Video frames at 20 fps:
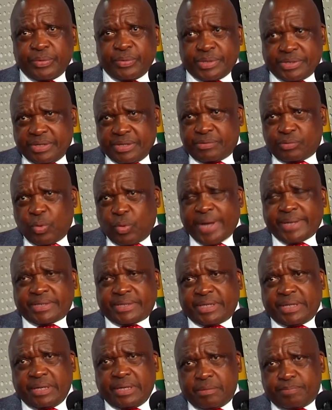which is
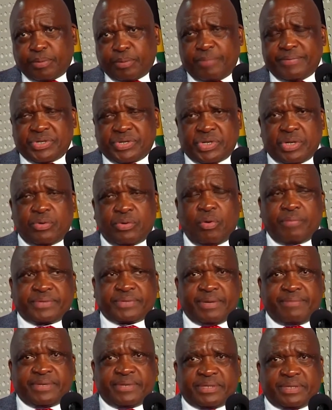quite keen provision of
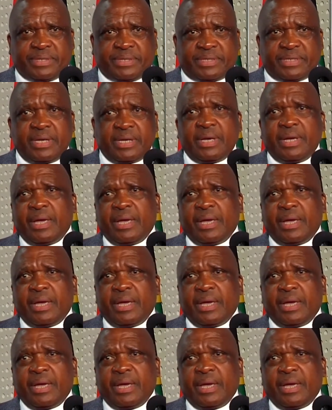services,